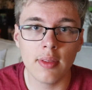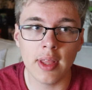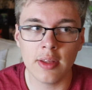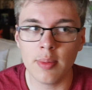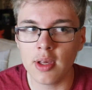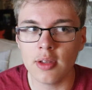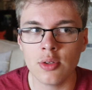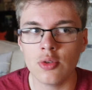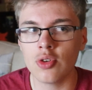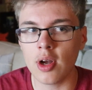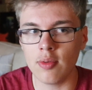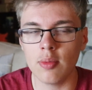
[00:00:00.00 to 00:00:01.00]
that's because you
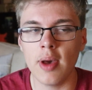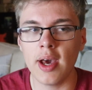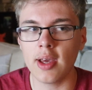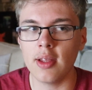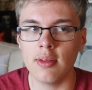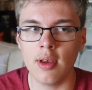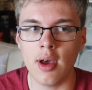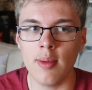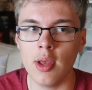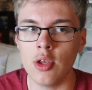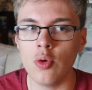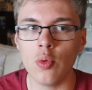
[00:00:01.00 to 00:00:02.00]
traveled back in time,
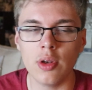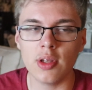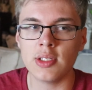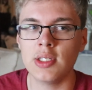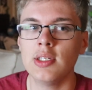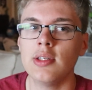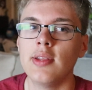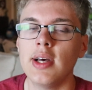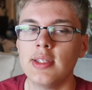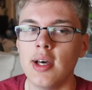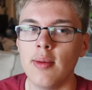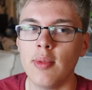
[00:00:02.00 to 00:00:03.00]
and you wouldn't exist in
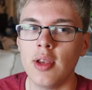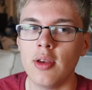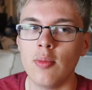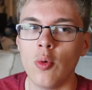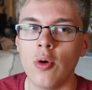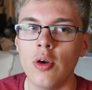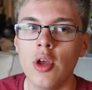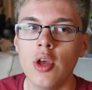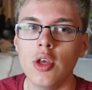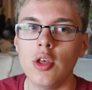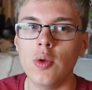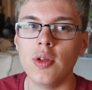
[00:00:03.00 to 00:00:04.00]
that timeline anymore.
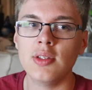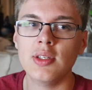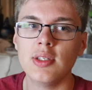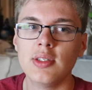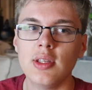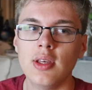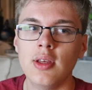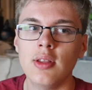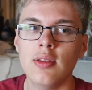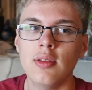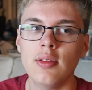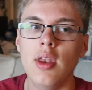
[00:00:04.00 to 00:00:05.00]
You'd exist
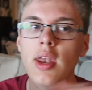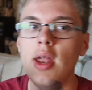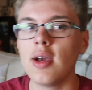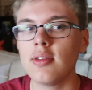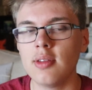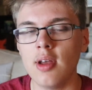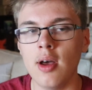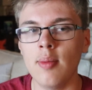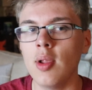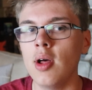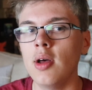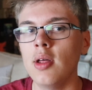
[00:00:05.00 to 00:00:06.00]
in the next
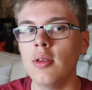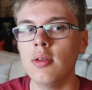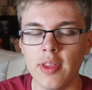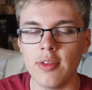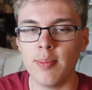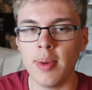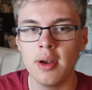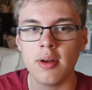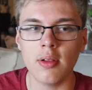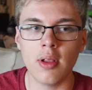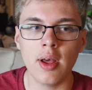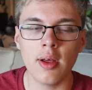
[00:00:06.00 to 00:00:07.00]
timeline that's
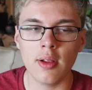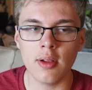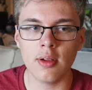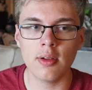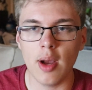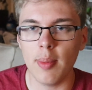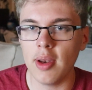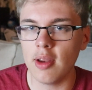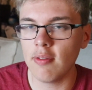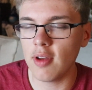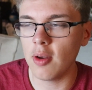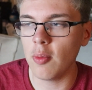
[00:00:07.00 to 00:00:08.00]
parallel. Crap, I need
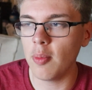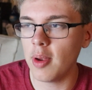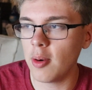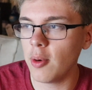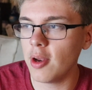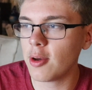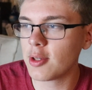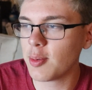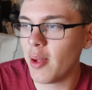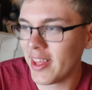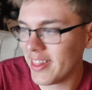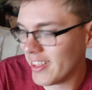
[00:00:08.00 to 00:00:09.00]
to find a better way to
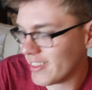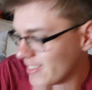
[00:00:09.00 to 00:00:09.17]
explain